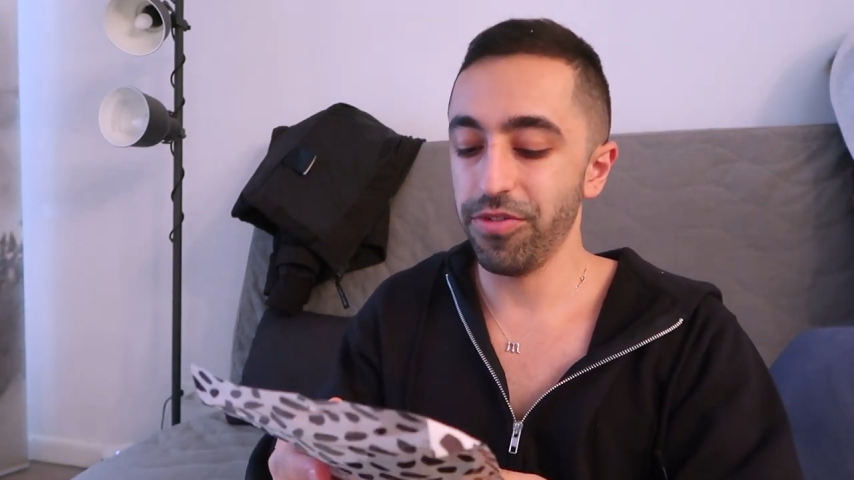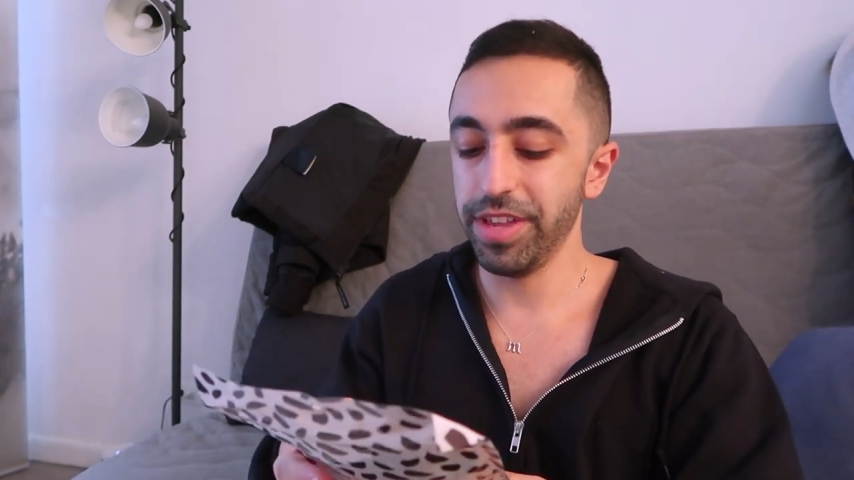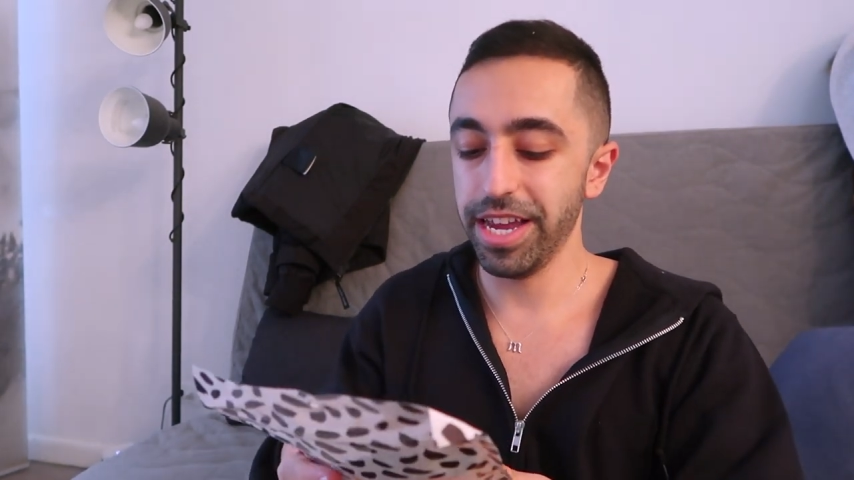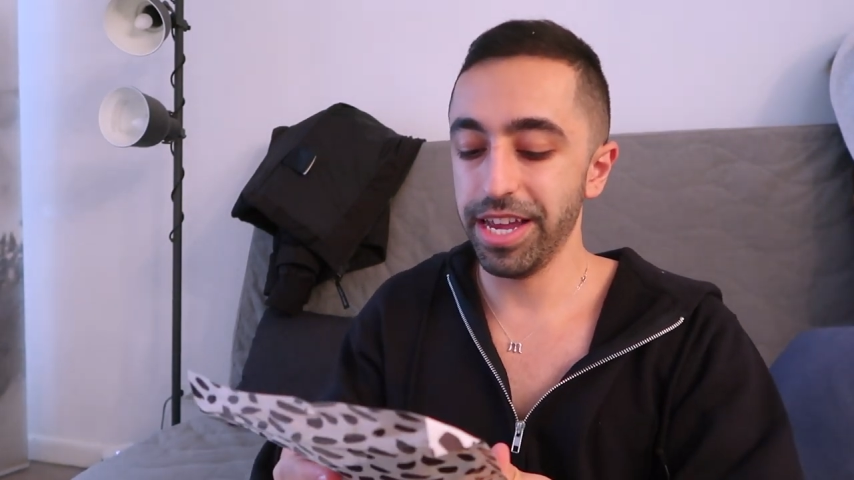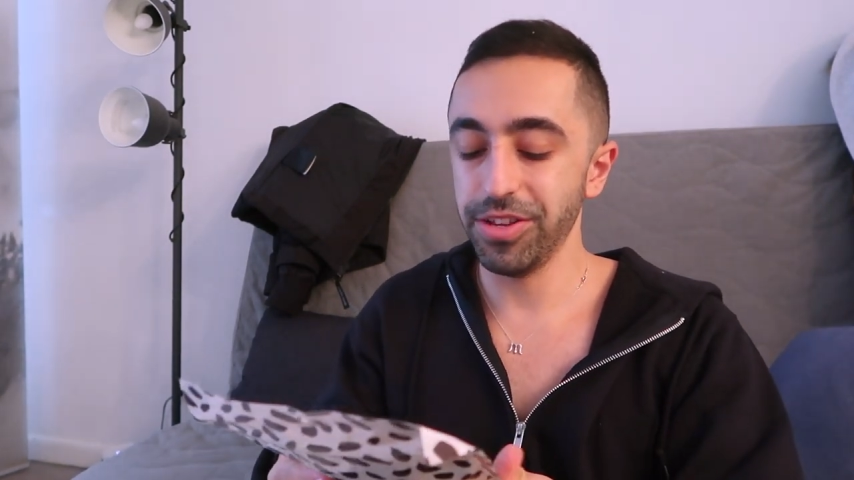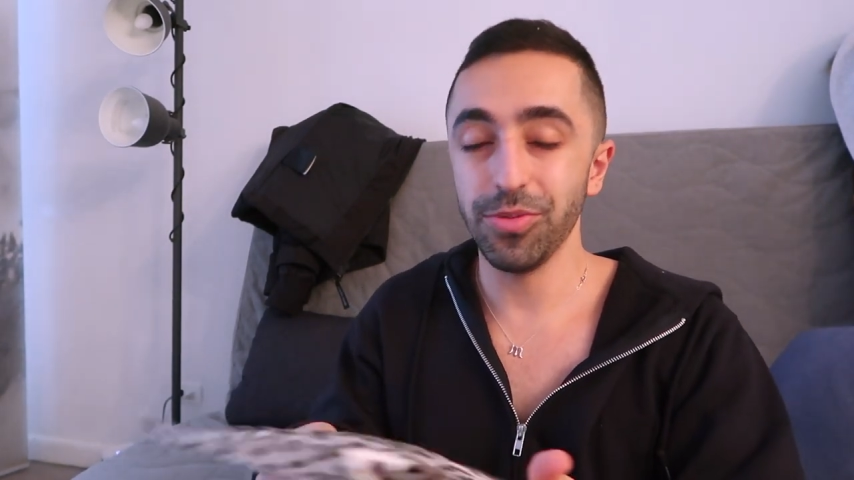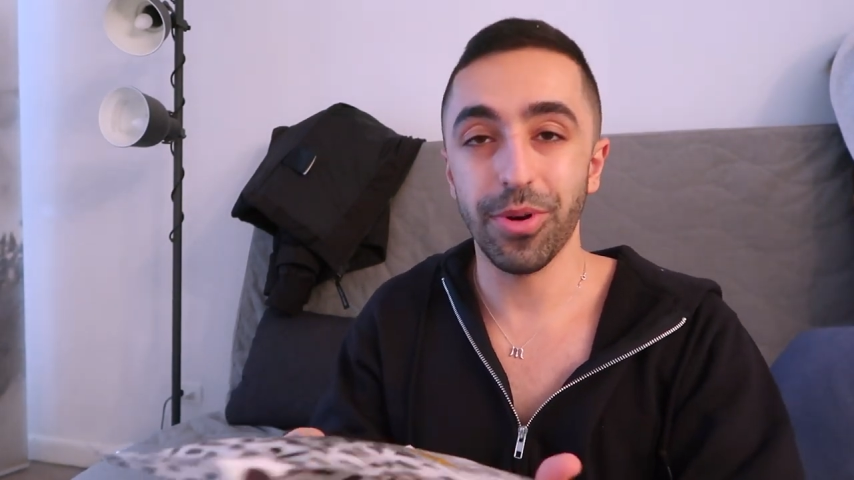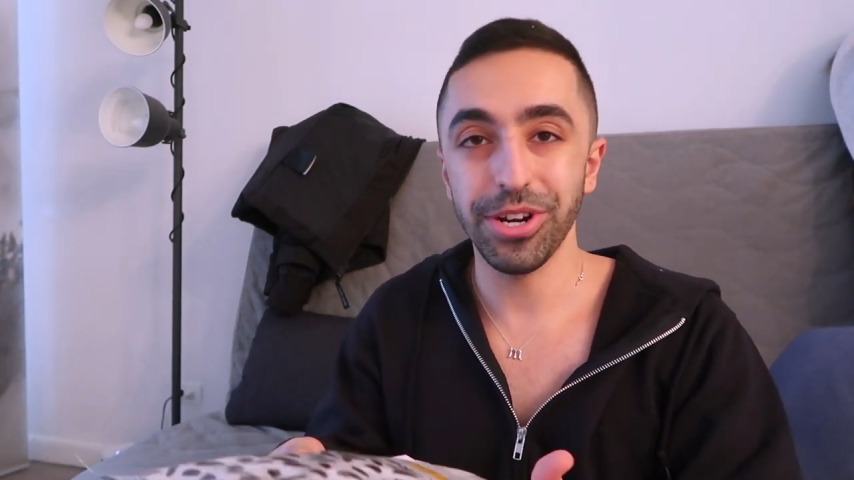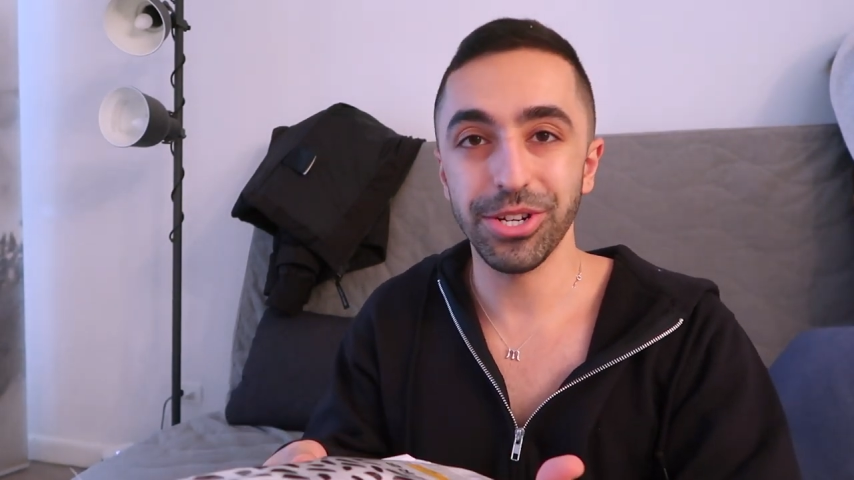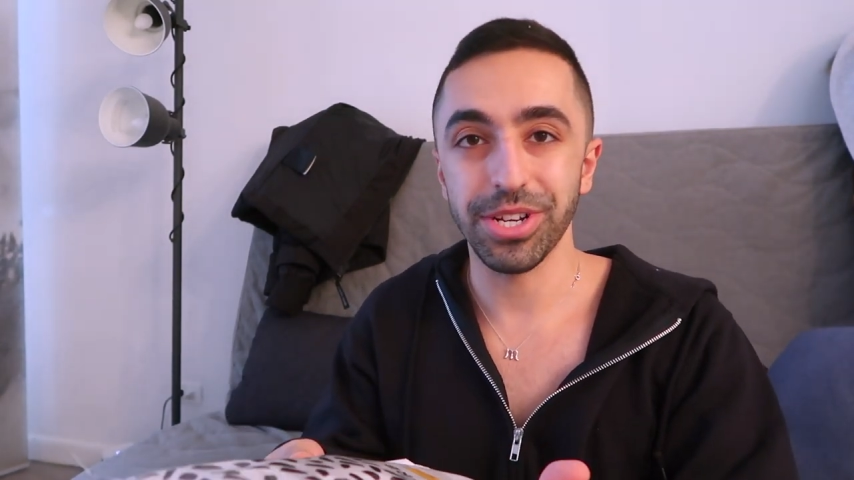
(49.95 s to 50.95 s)
of their new
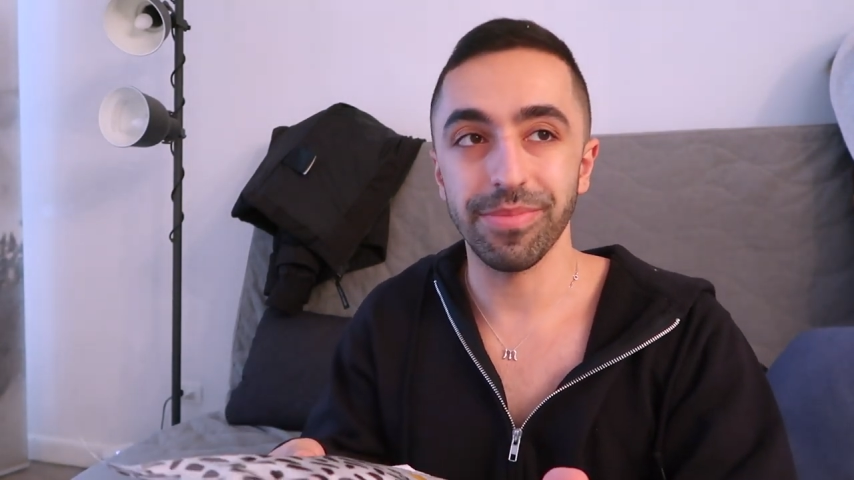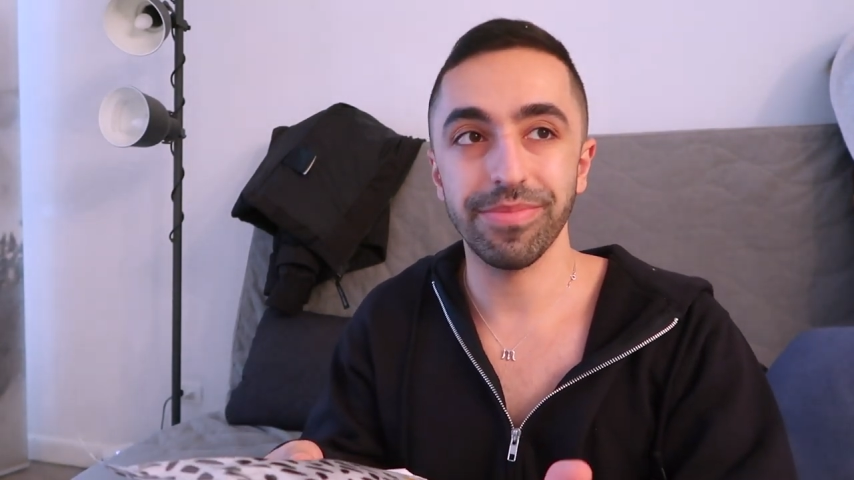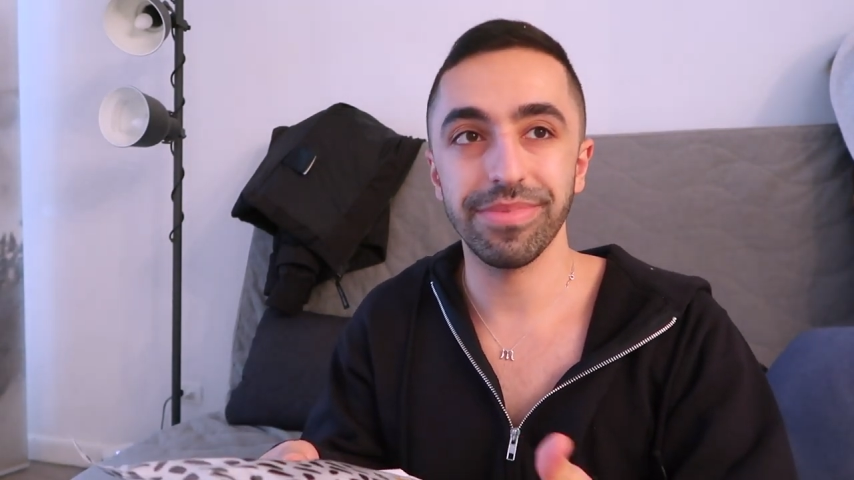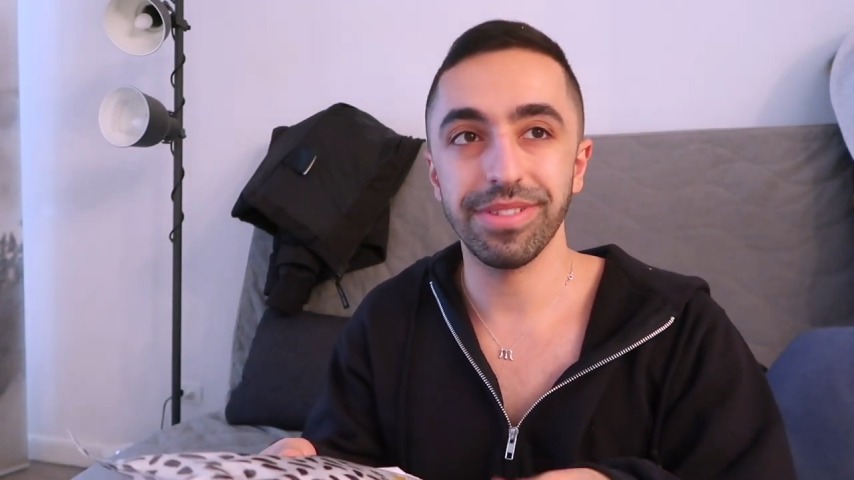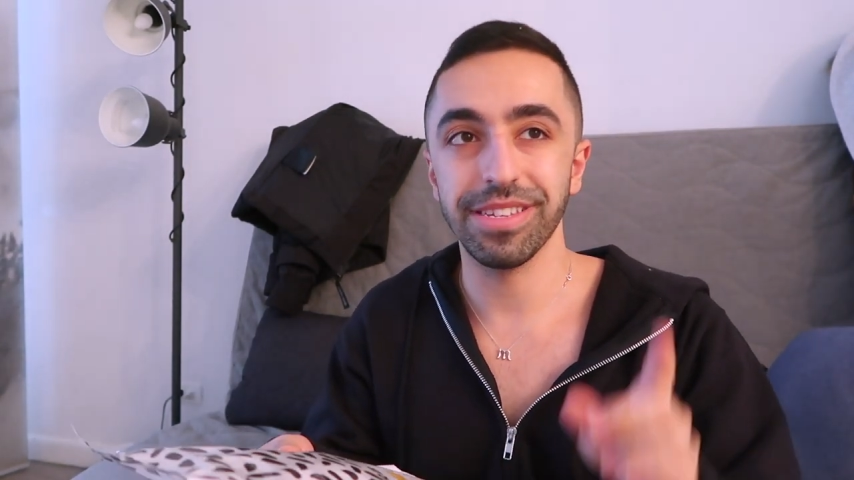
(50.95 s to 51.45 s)
partnership.